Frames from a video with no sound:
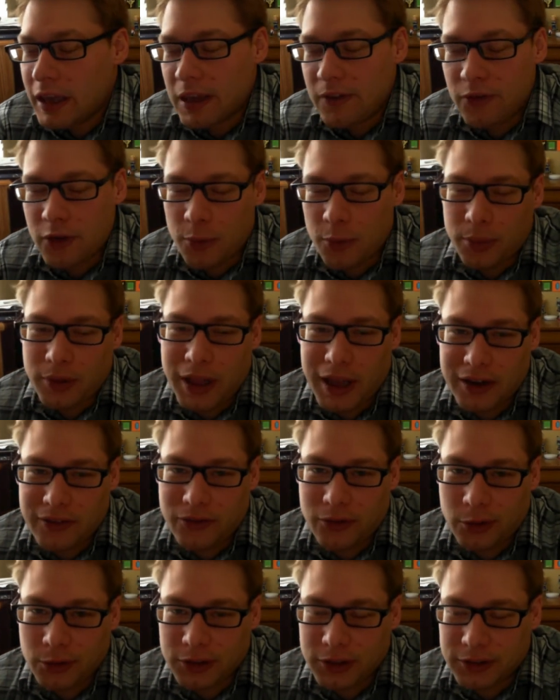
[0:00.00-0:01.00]
if you're
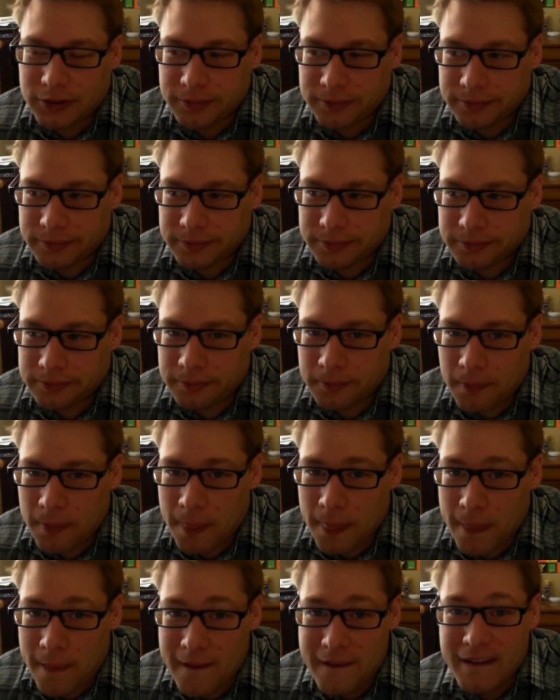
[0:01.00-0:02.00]
blindfolded.
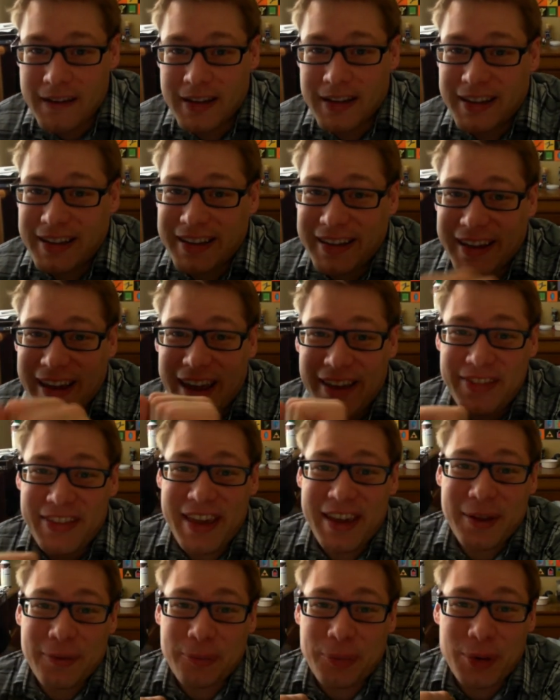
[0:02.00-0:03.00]
And they
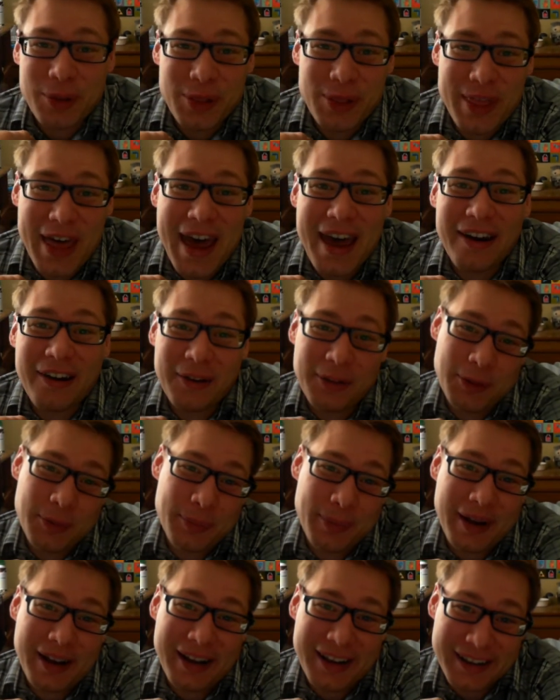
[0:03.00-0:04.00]
can put that on the
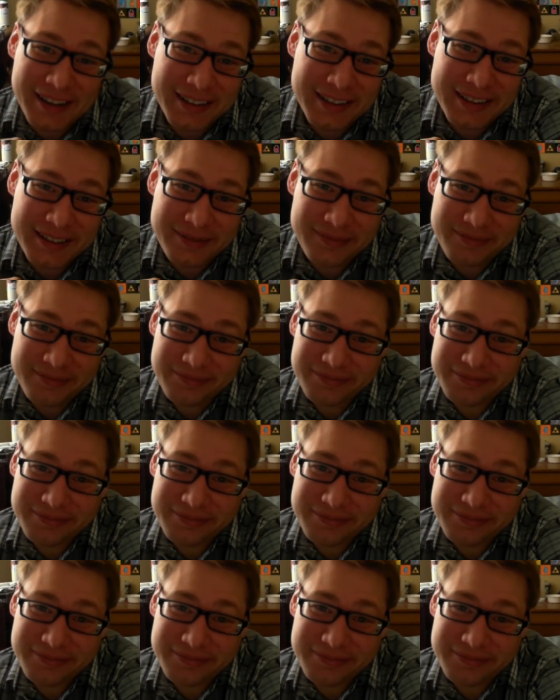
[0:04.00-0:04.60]
box.